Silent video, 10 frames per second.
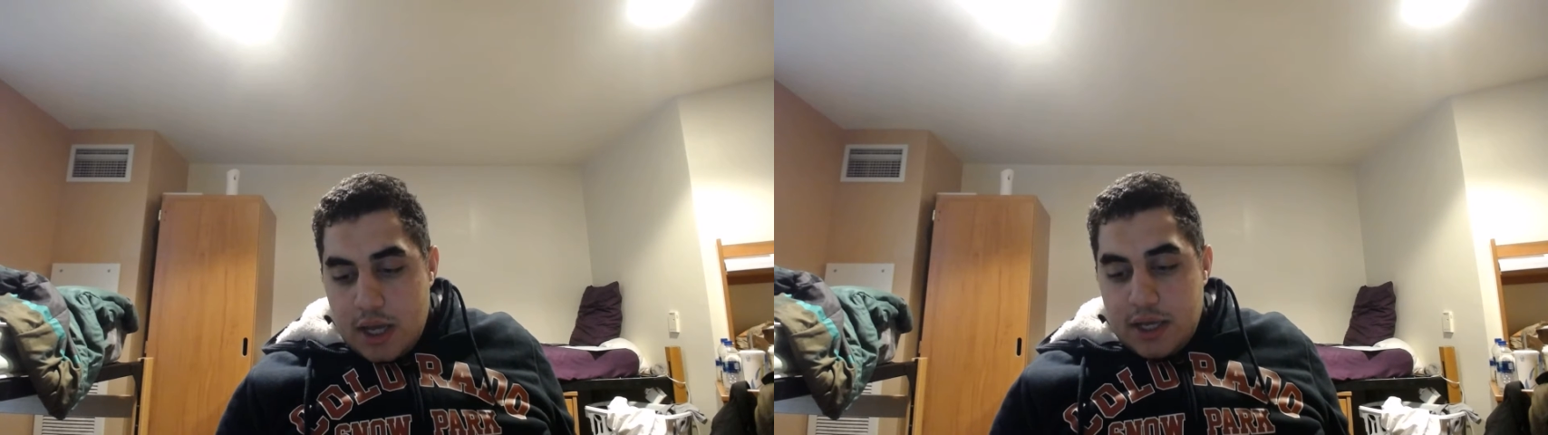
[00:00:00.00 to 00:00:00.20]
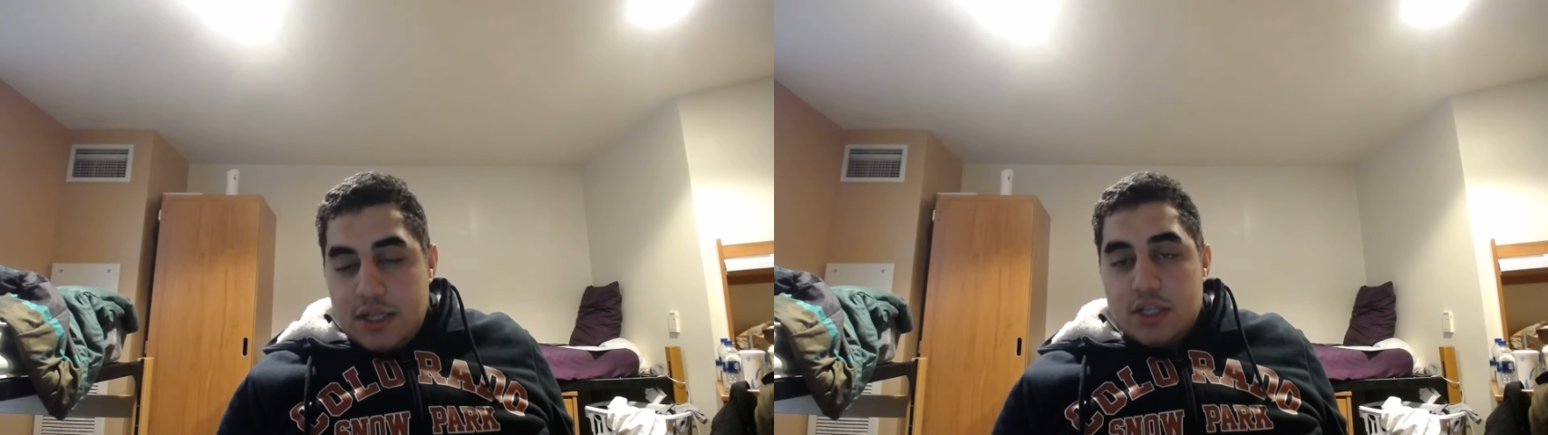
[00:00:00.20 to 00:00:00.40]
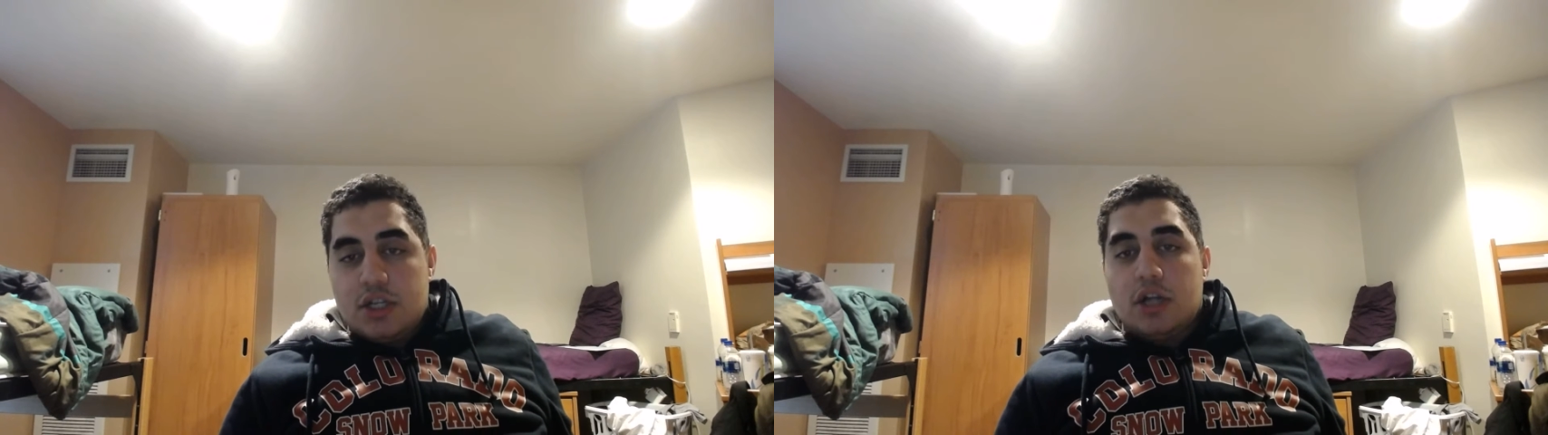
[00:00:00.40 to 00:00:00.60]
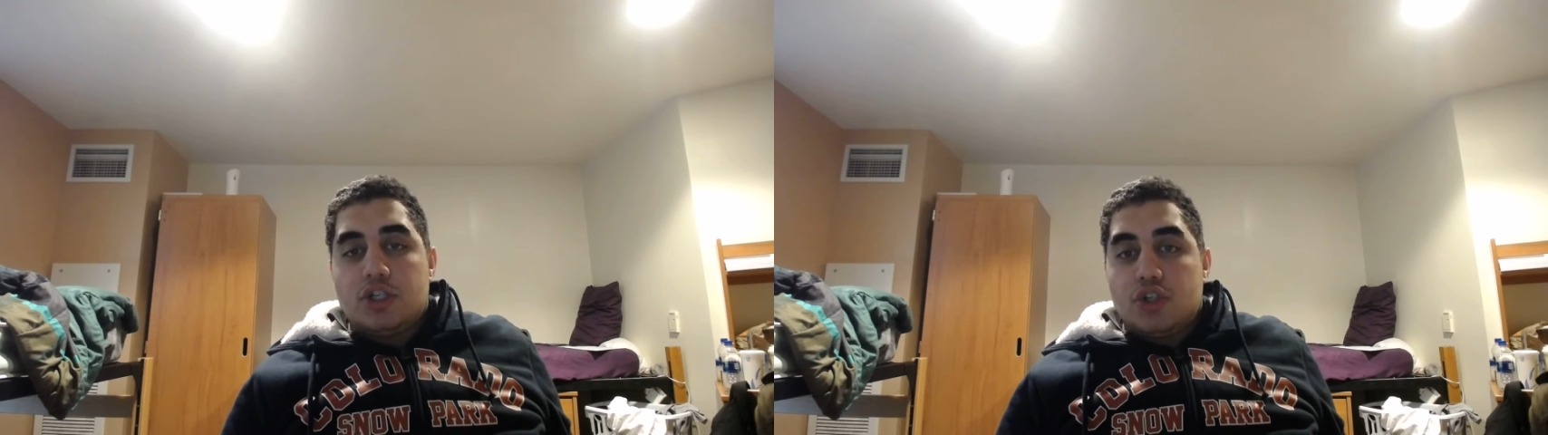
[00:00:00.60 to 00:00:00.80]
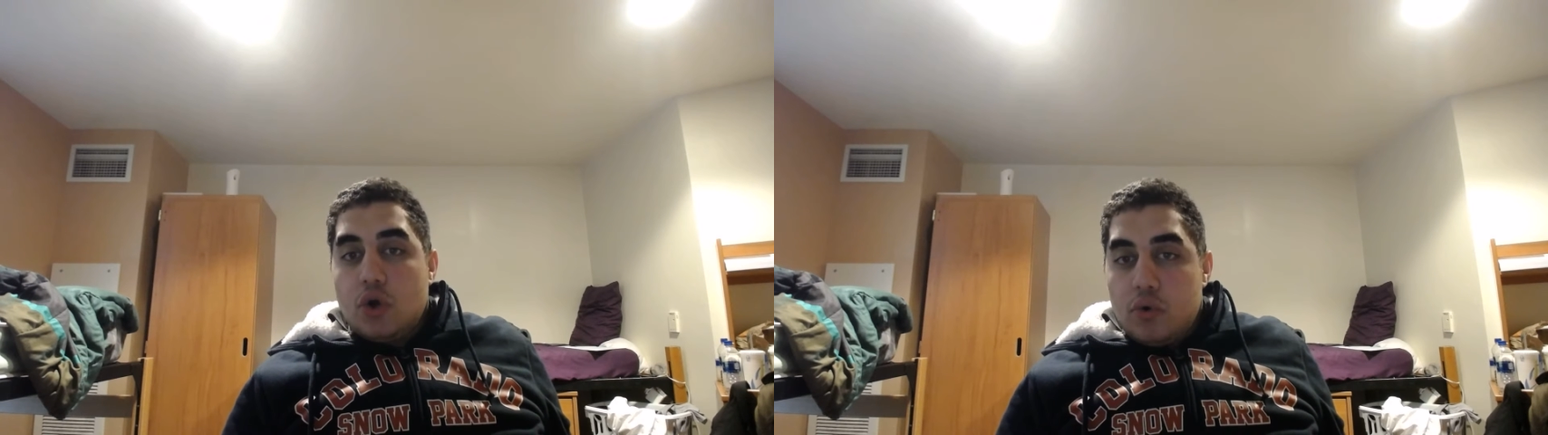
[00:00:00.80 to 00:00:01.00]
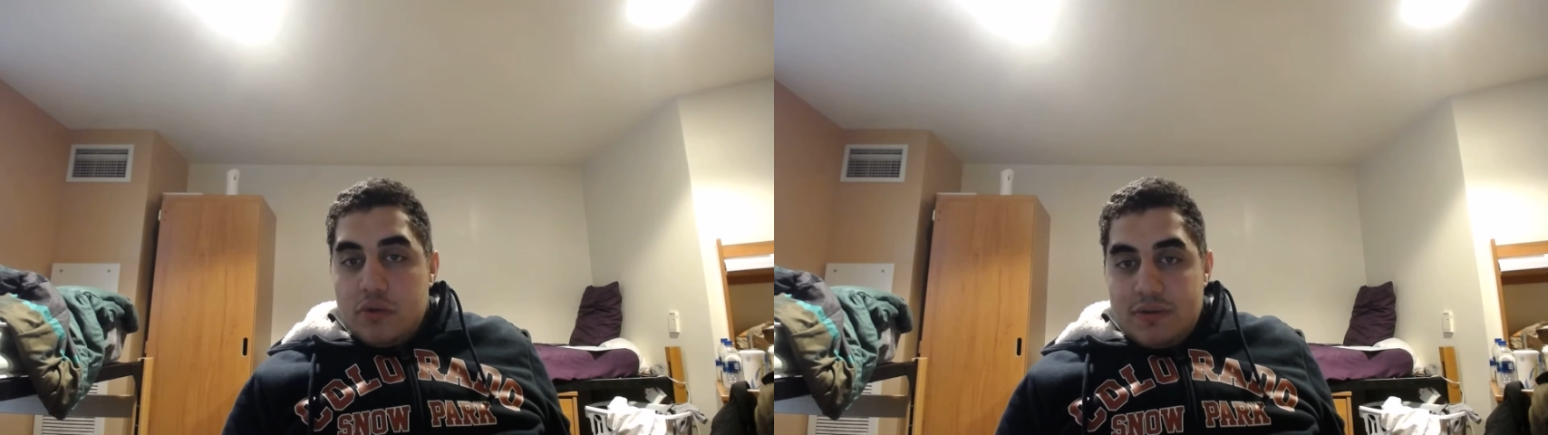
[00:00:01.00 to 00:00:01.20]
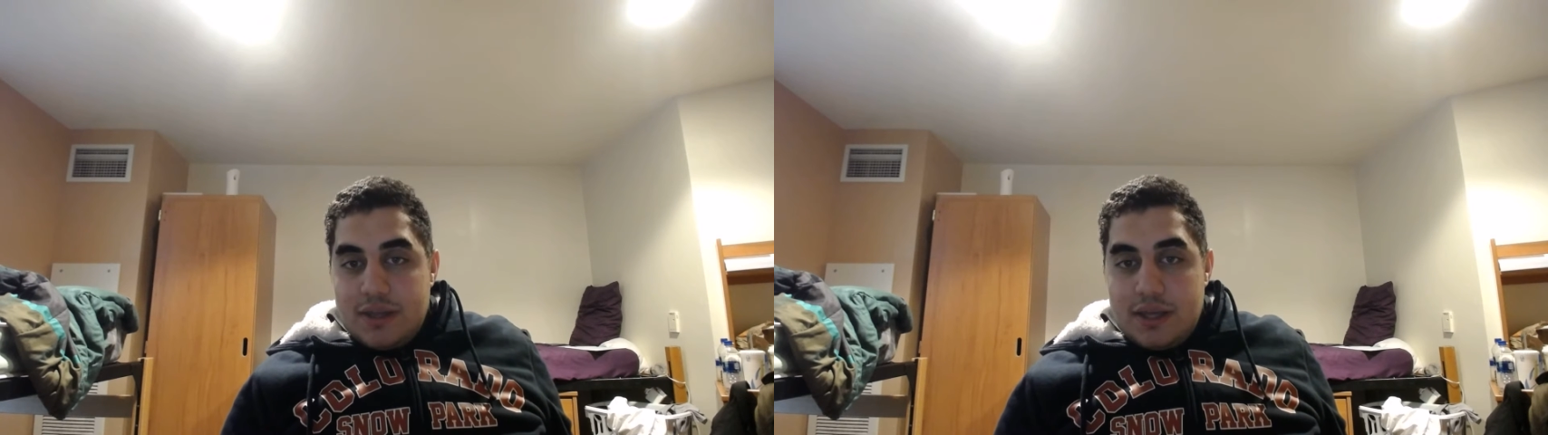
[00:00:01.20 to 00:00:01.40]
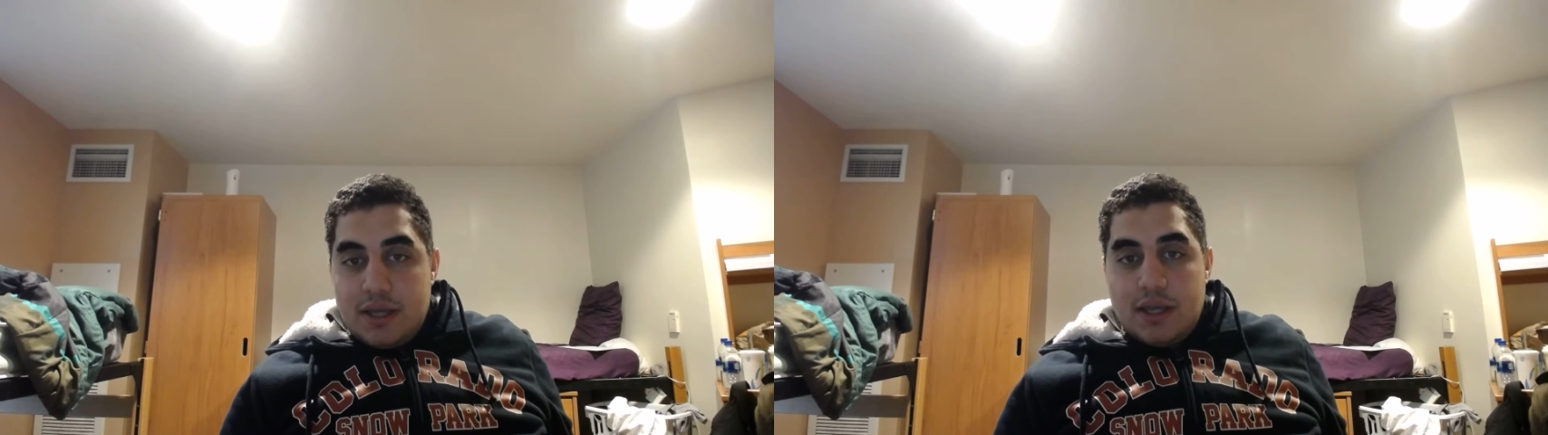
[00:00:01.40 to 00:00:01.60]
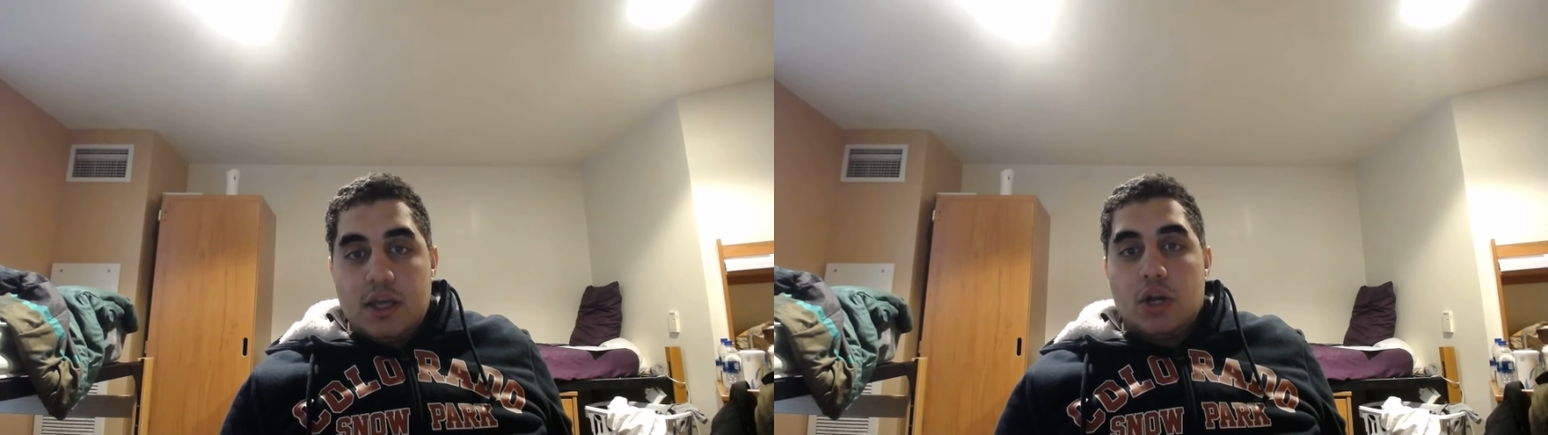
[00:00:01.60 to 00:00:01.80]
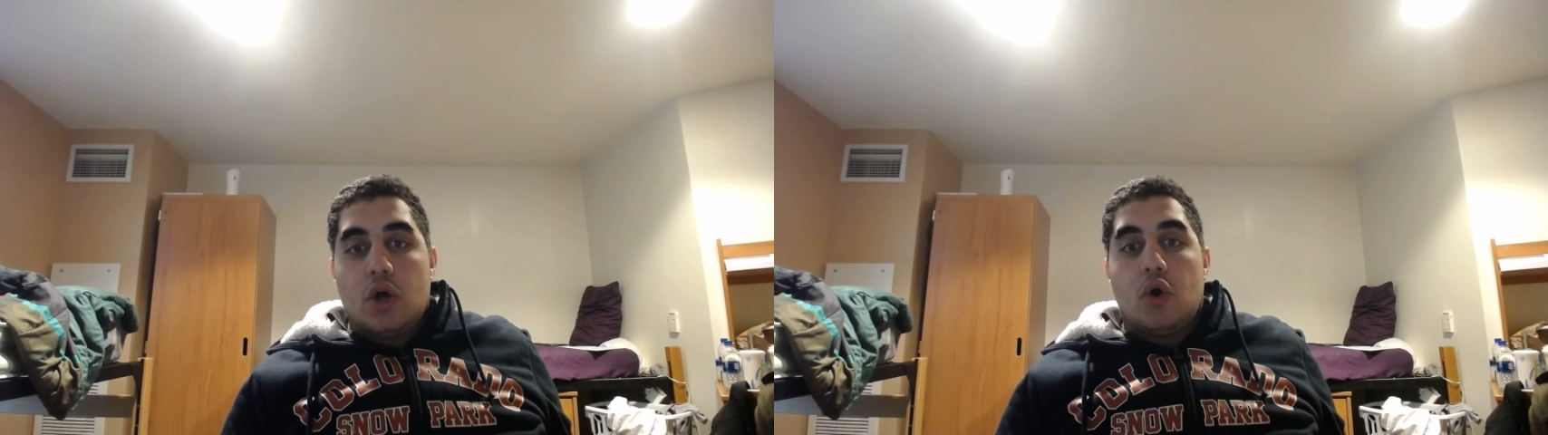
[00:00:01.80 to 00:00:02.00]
He does not show the